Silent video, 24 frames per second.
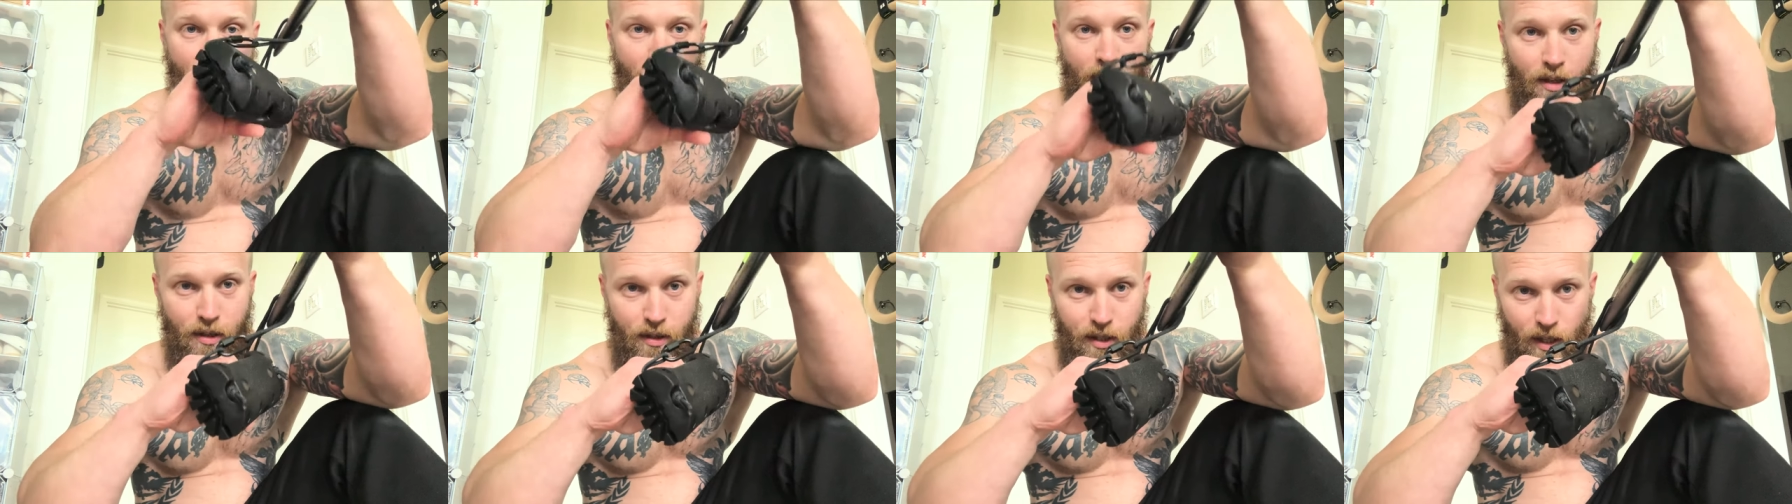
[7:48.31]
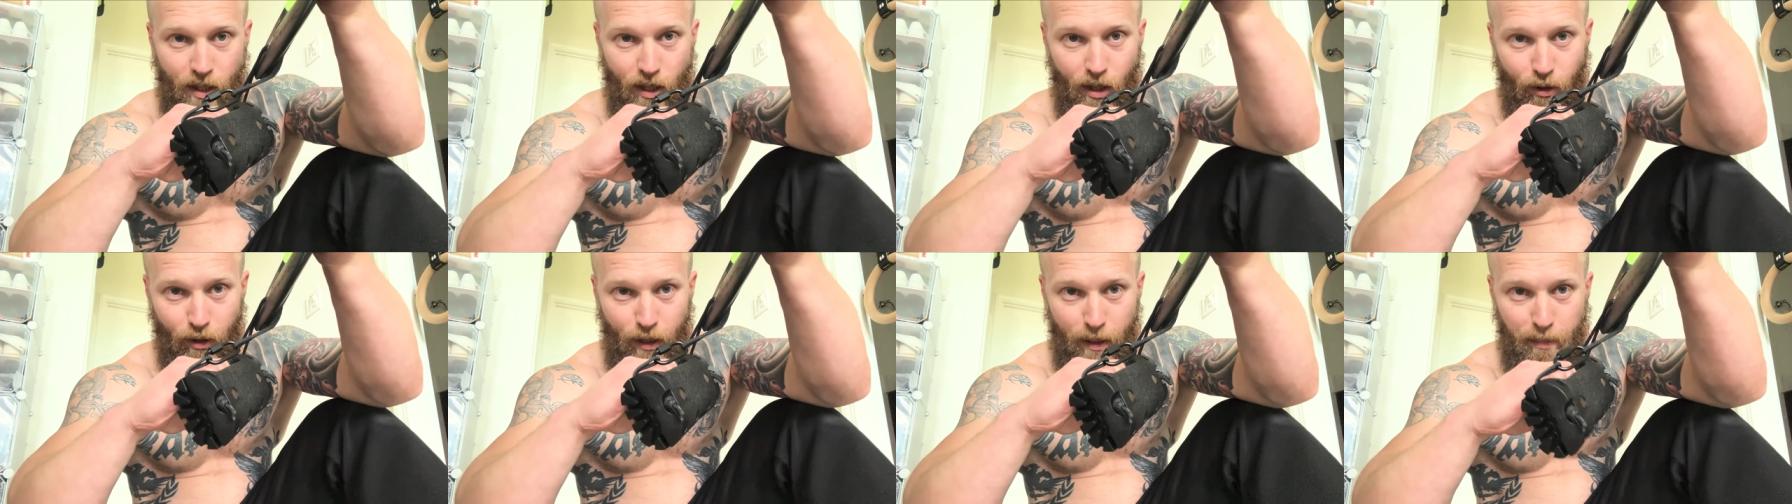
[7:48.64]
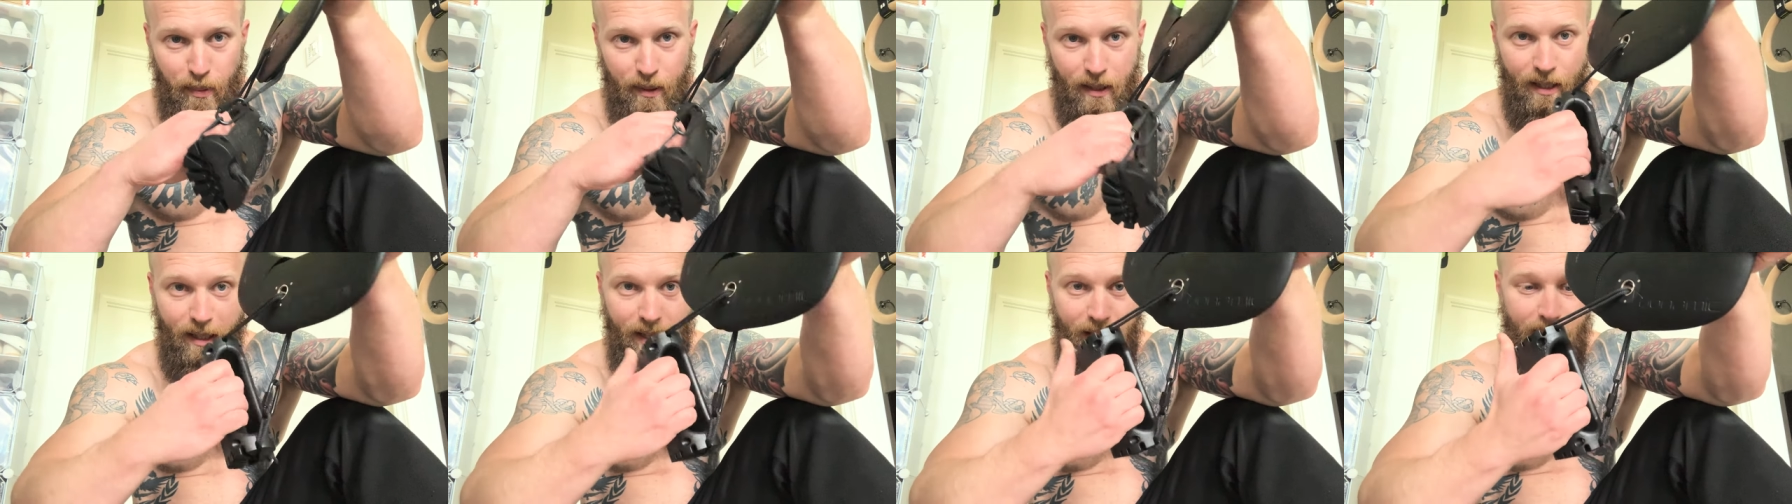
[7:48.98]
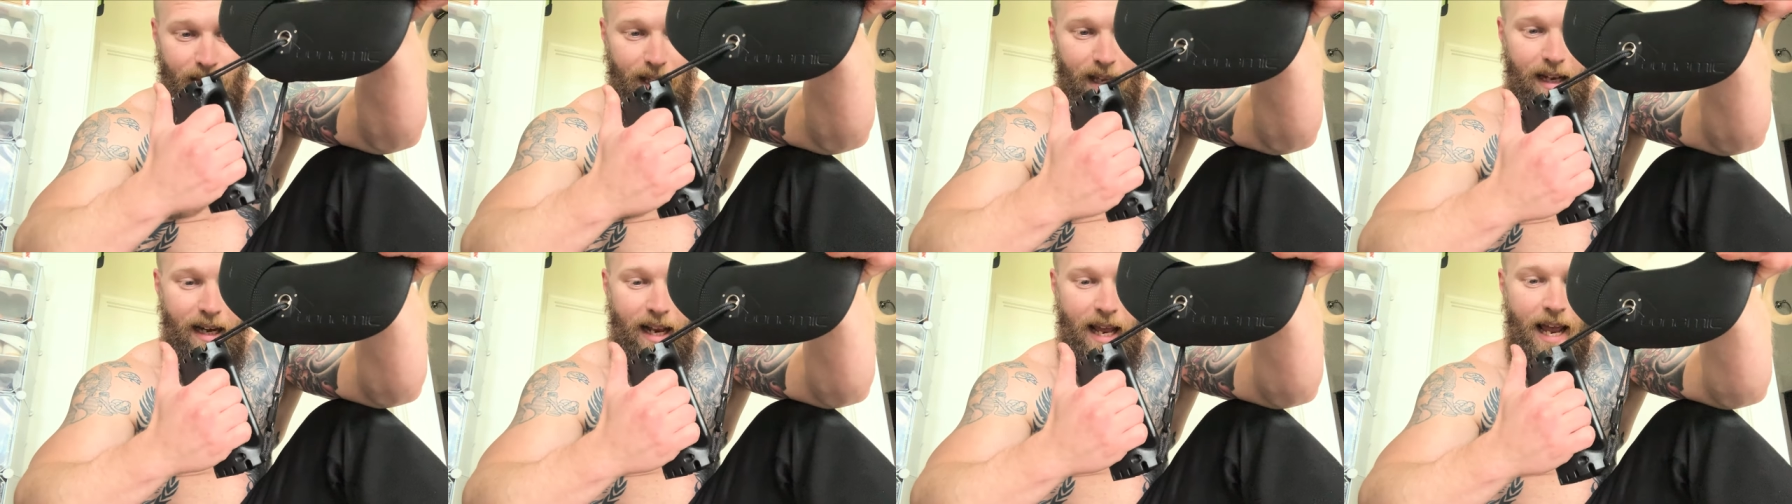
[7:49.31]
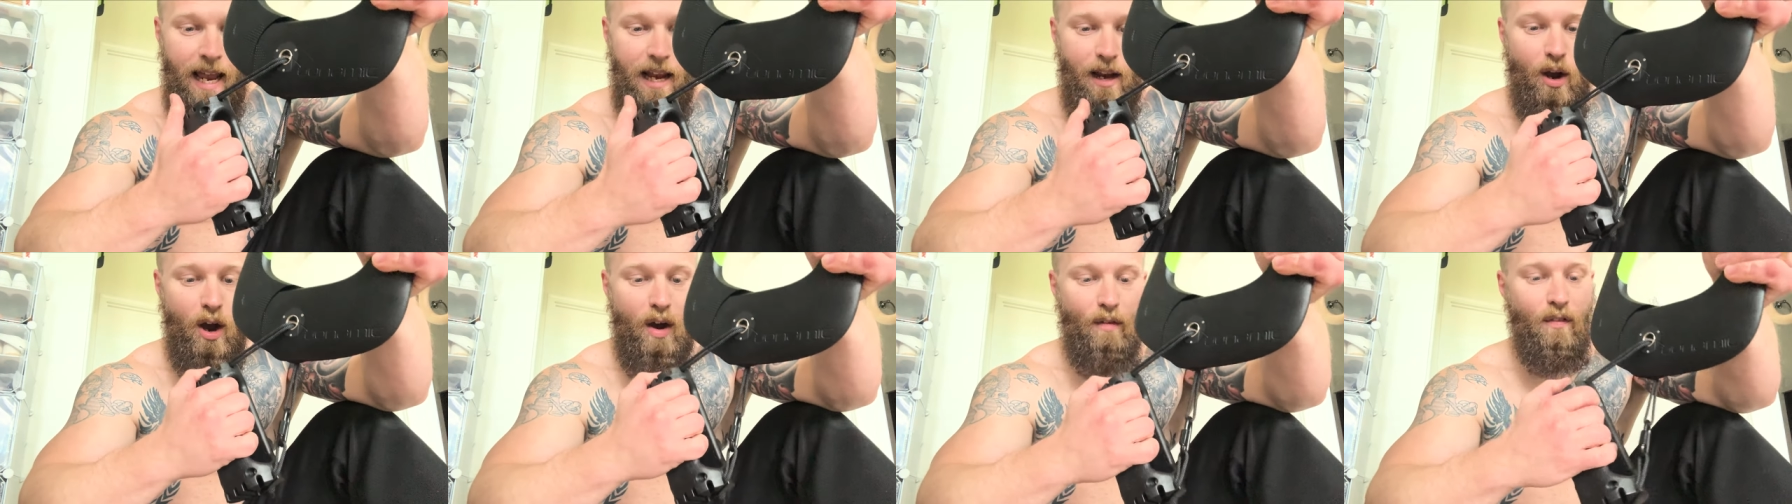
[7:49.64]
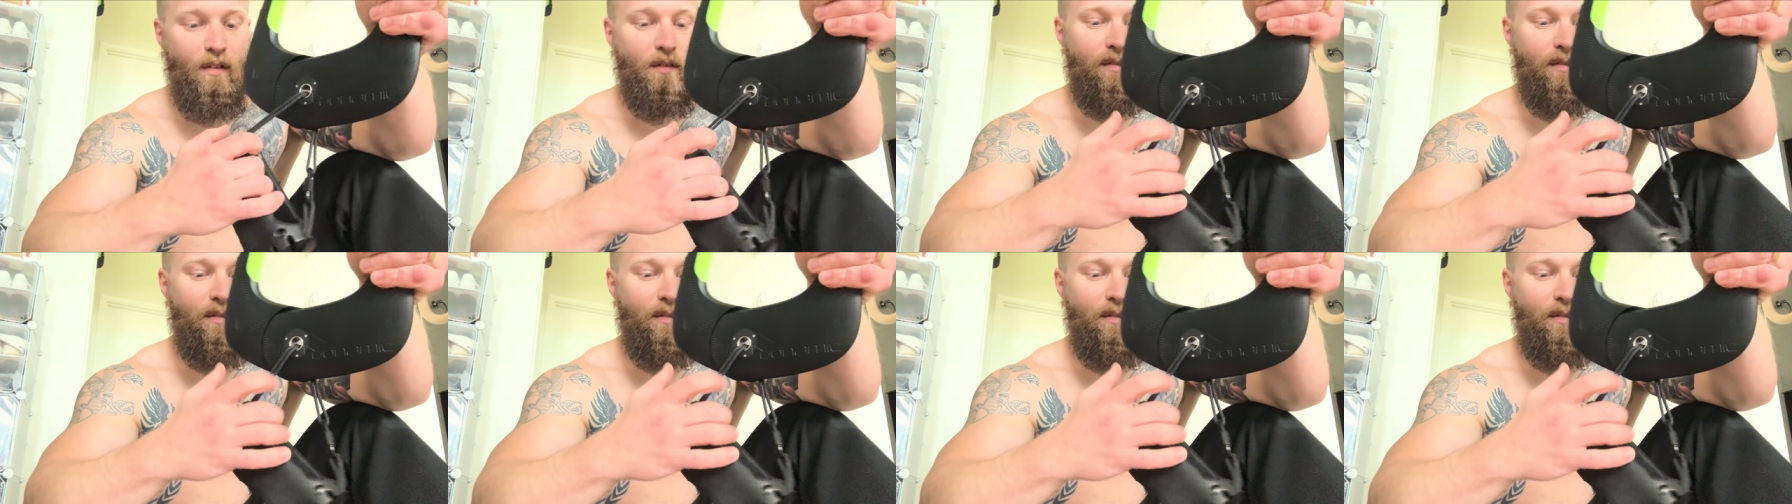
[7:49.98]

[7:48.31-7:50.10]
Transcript: You can grip it and hang off